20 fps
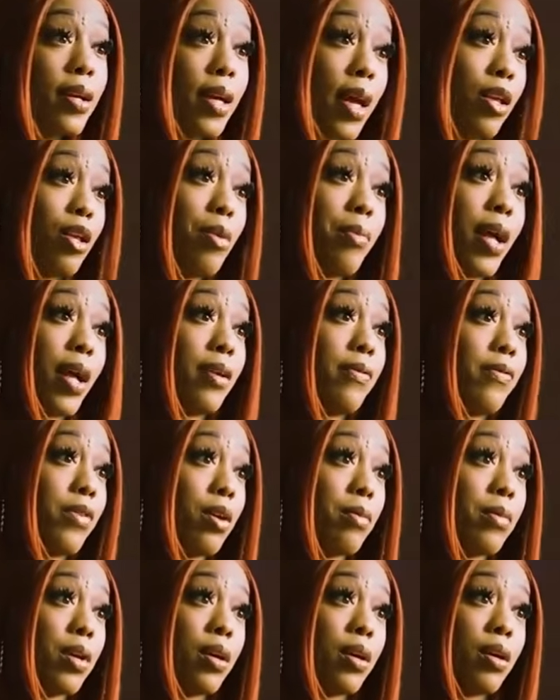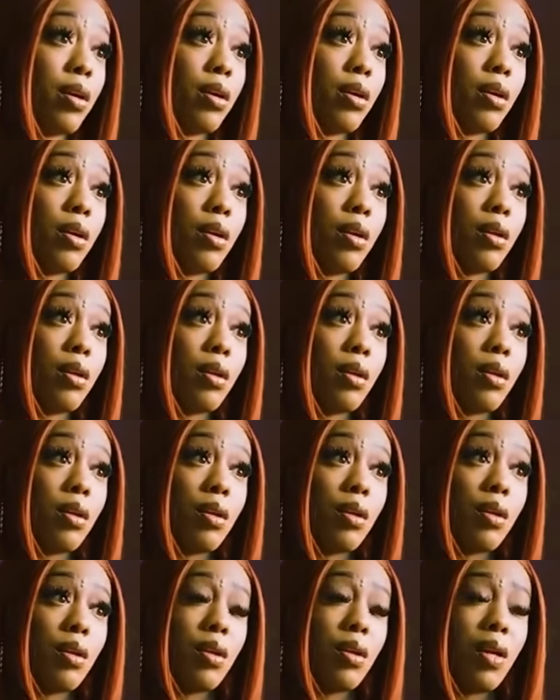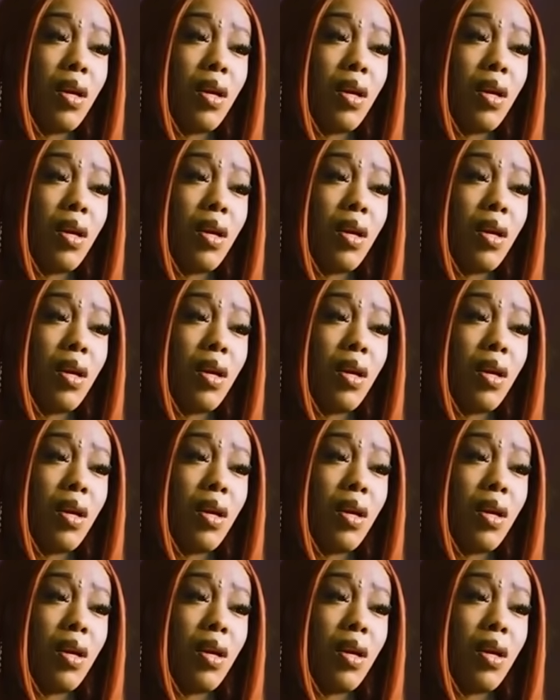And there were famous people or not?